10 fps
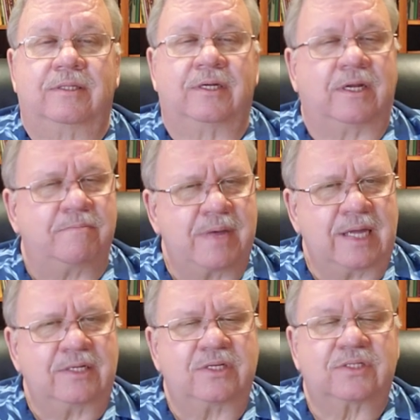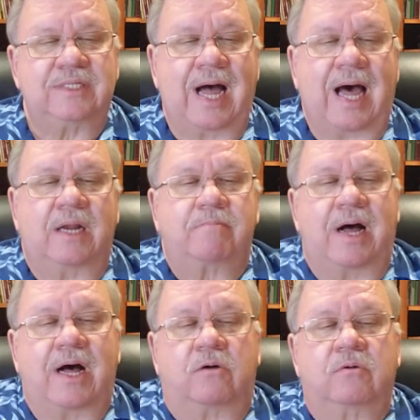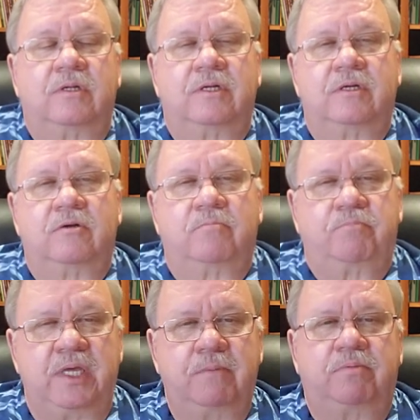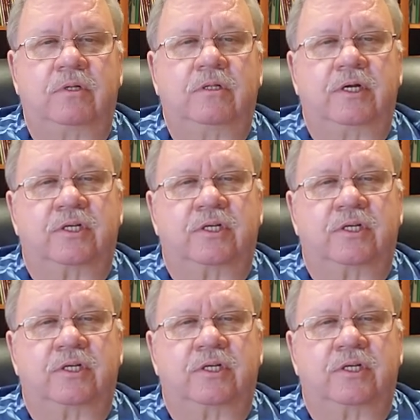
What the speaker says: the lament is not about people